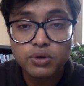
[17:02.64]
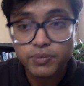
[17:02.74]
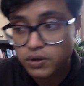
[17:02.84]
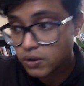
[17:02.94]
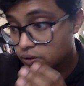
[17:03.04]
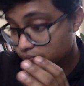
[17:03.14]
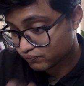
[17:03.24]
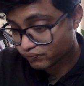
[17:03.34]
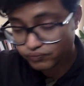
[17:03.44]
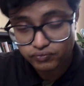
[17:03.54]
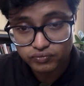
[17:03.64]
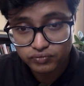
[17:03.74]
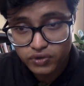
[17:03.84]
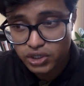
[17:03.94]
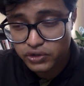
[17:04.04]
of the
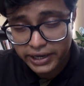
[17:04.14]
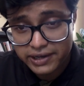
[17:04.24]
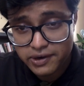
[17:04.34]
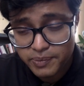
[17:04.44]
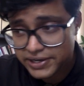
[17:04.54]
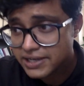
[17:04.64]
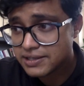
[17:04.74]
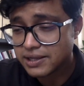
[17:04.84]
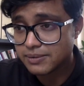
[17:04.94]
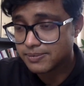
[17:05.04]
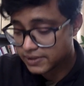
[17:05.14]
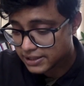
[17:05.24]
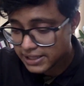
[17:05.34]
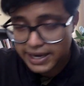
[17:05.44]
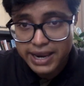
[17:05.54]
agreement itself,
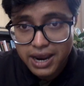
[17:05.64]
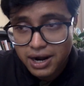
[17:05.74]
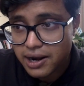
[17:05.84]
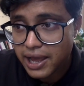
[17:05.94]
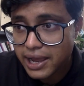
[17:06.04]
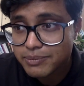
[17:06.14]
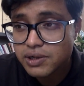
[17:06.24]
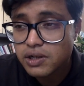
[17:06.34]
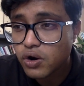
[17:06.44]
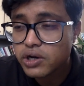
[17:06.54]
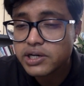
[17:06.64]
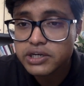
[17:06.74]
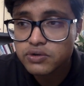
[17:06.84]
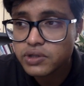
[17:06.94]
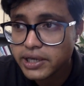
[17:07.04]
they are liable only
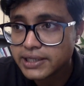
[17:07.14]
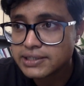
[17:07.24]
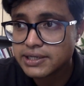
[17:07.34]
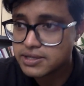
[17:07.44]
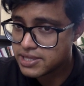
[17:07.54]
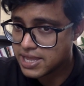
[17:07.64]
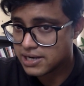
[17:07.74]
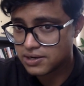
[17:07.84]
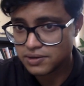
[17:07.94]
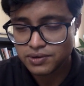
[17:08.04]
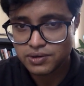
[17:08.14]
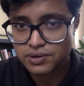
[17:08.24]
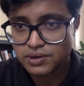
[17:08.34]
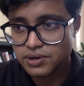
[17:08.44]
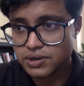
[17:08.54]
to the extent that
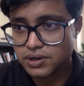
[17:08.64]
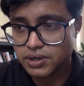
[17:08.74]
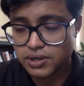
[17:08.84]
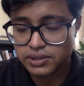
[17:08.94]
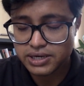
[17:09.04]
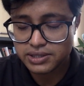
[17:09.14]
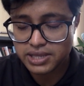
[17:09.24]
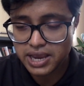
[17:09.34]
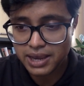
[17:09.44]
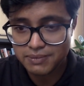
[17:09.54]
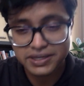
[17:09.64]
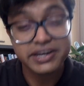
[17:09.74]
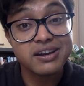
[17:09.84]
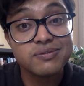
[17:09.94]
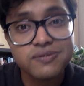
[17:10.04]
they have
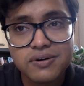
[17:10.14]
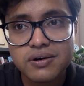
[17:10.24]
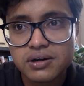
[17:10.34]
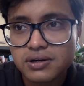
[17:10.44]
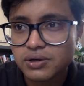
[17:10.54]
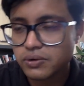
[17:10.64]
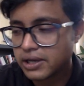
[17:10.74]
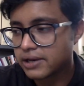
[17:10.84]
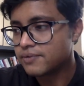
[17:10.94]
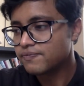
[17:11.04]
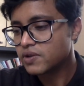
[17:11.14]
signed up for. Okay,